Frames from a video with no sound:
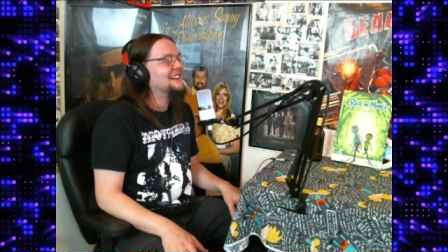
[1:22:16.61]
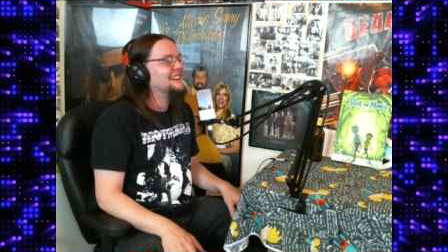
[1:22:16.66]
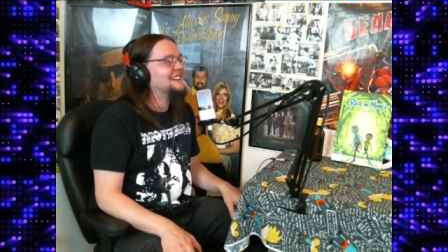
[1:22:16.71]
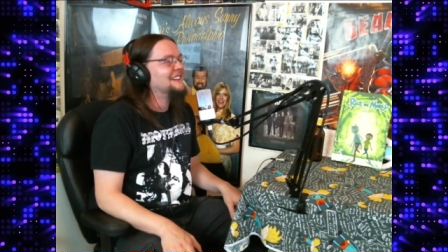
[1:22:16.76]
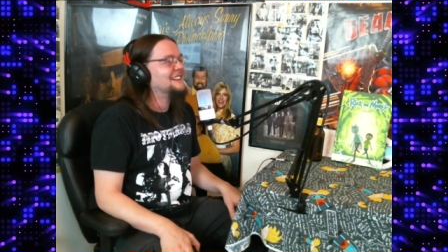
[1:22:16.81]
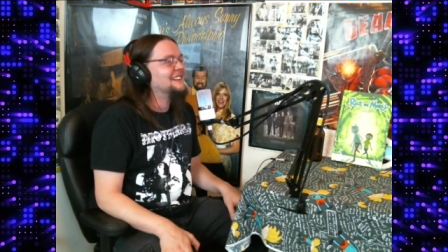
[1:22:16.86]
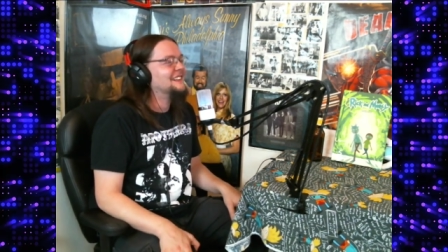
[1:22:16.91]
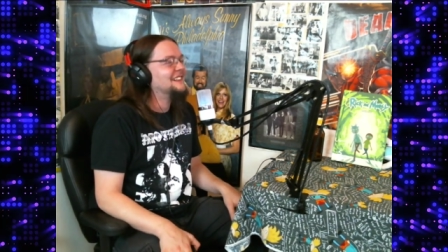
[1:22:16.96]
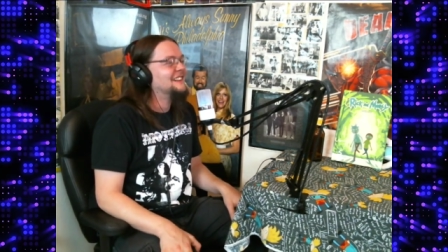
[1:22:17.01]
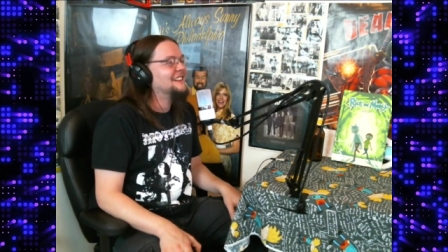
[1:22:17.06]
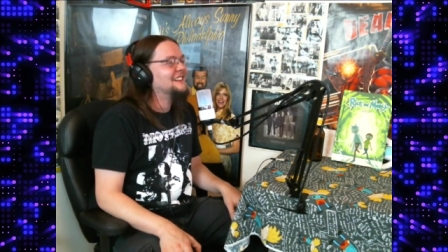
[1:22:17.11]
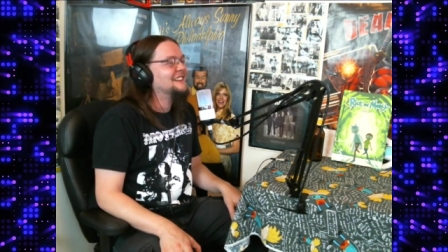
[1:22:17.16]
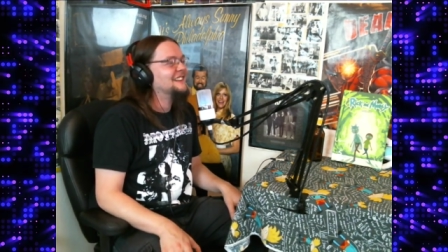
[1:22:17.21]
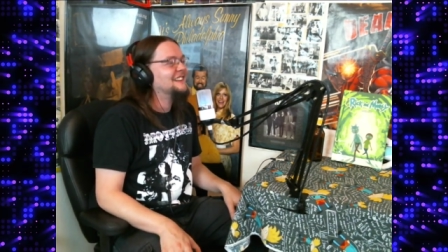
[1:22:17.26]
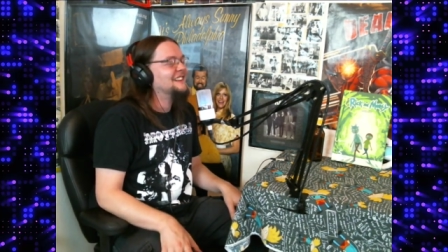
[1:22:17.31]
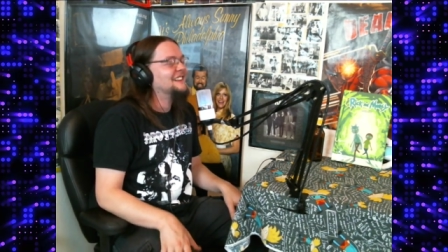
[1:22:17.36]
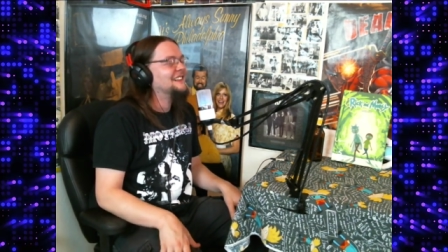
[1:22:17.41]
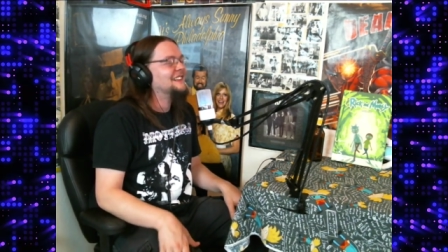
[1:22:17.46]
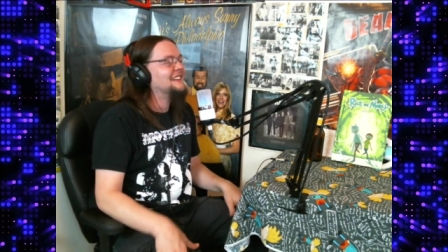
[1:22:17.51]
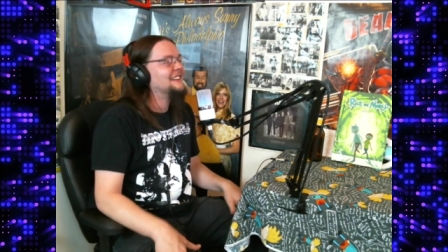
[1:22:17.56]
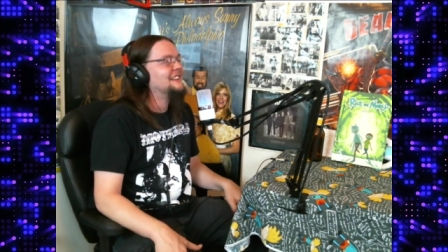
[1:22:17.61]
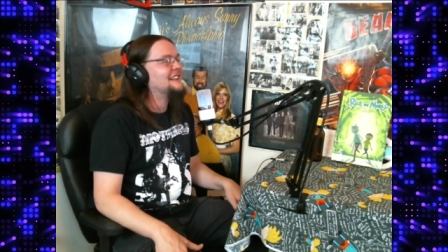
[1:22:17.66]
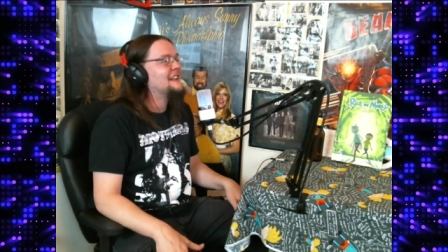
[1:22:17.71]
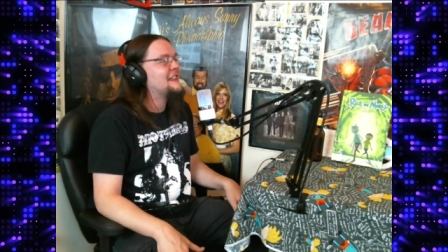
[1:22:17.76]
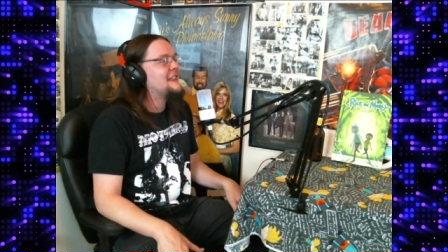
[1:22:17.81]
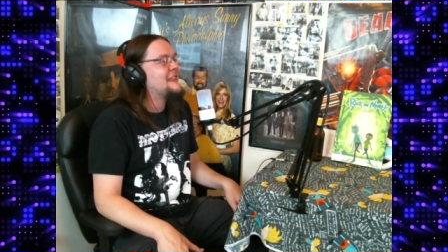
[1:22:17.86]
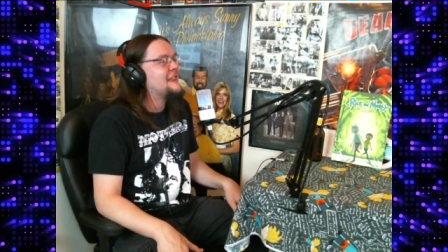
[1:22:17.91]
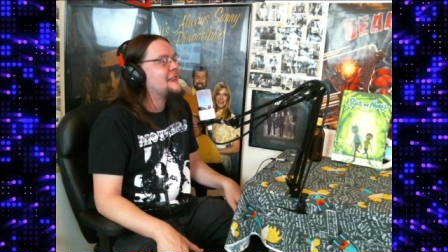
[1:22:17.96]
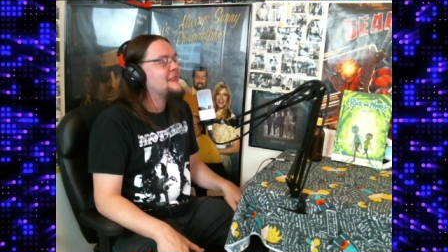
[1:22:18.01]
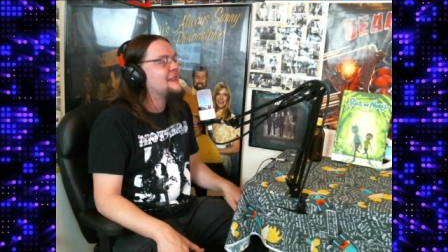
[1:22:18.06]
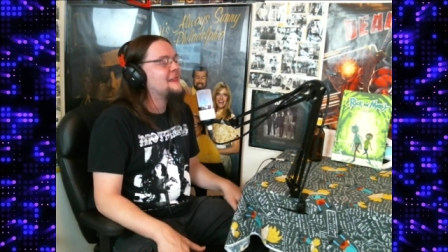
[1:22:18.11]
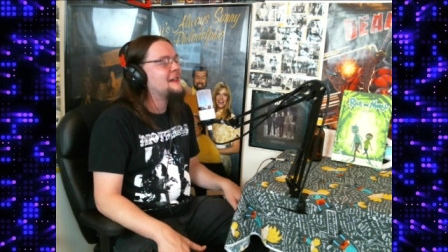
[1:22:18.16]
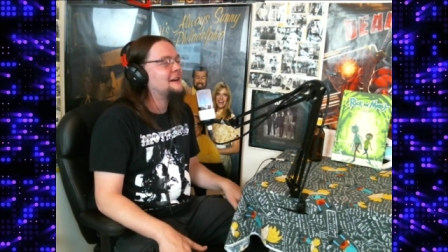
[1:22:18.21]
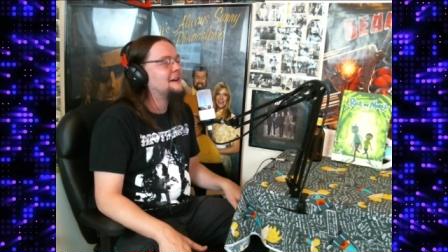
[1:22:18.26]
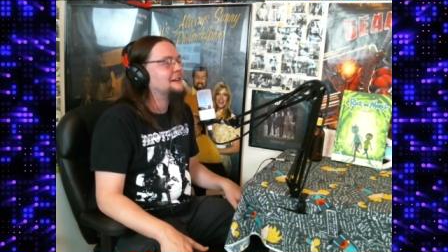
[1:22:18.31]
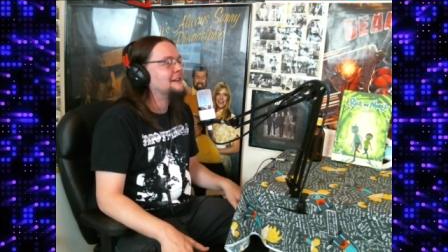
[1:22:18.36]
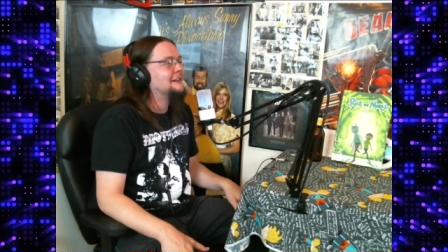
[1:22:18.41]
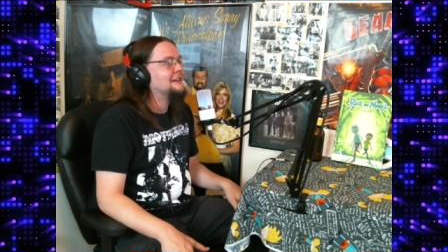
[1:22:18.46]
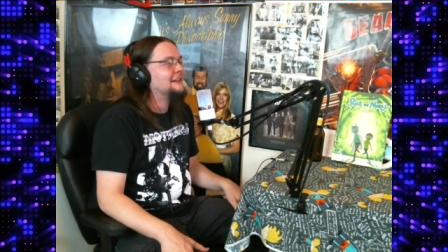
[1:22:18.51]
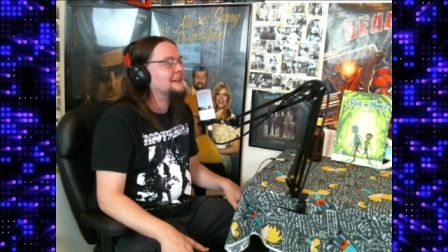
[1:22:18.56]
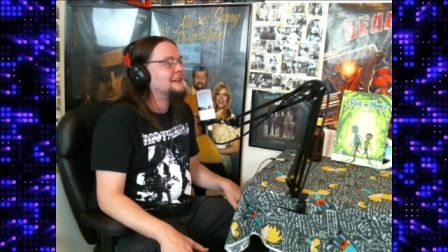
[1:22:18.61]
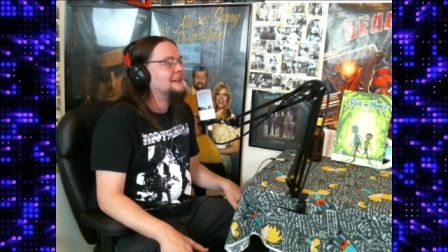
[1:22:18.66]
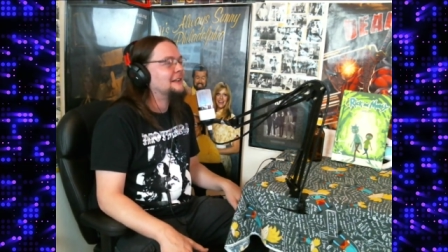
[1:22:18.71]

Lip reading: or do you want to be picked up in the XL car, the